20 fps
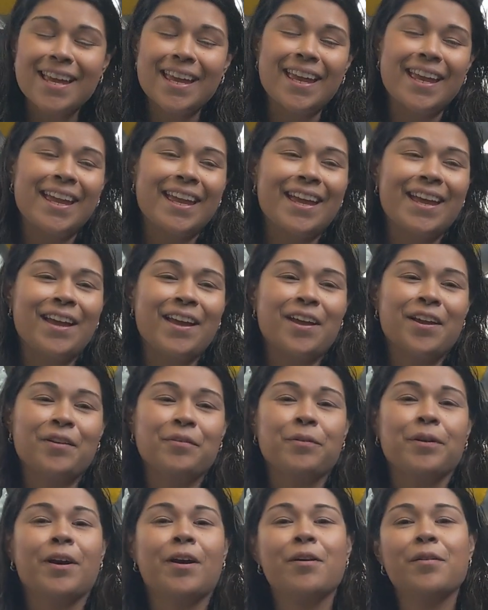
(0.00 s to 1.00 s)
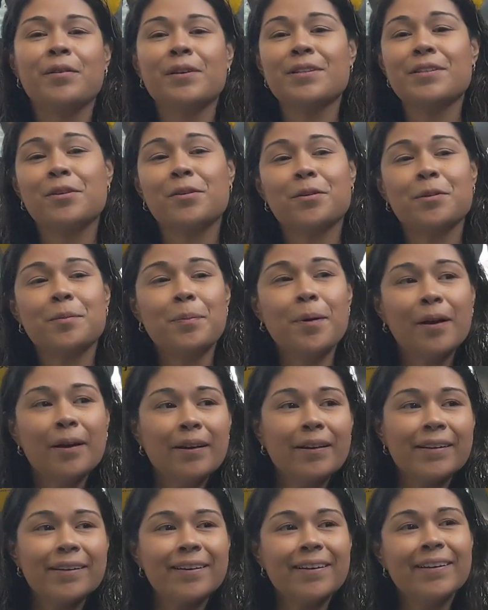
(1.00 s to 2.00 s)
and we always go to the
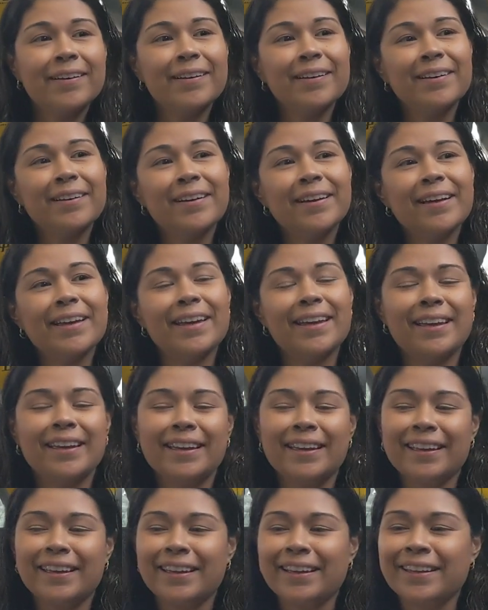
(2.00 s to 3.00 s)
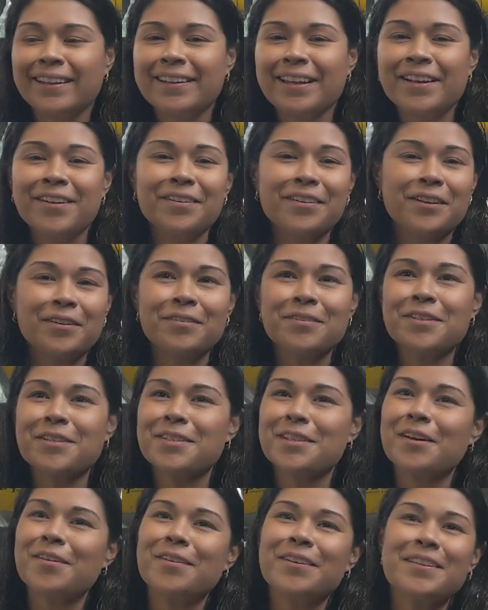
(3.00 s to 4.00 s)
park and I don't know,
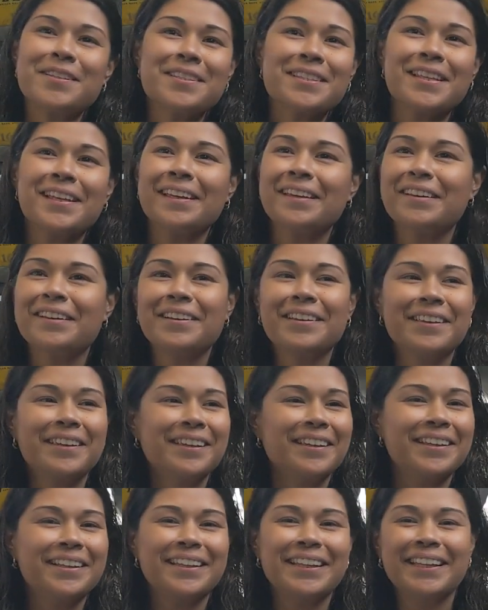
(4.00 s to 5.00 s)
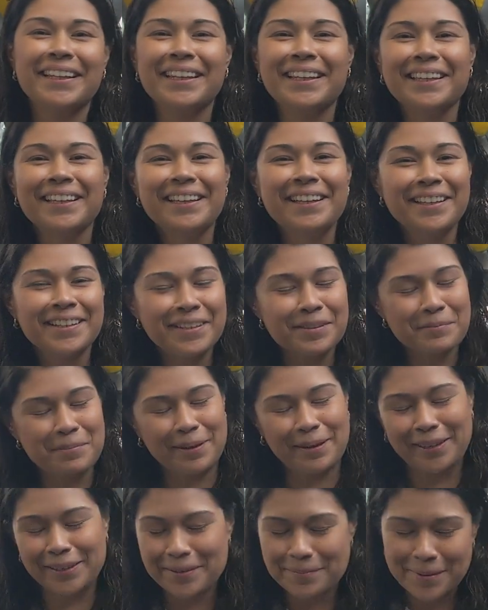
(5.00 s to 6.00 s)
just always like cooking, cleaning,
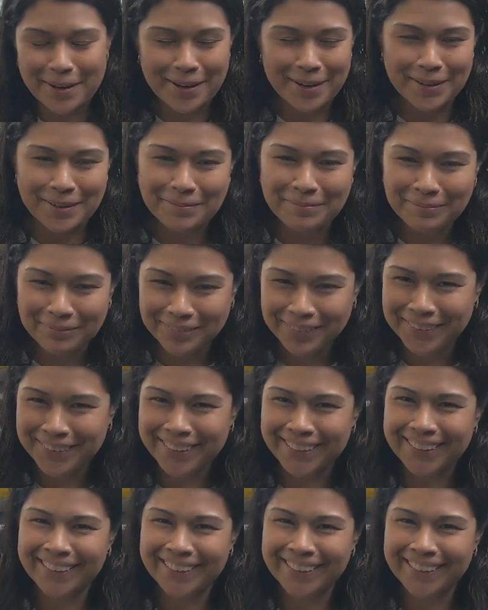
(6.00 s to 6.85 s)
being a mom.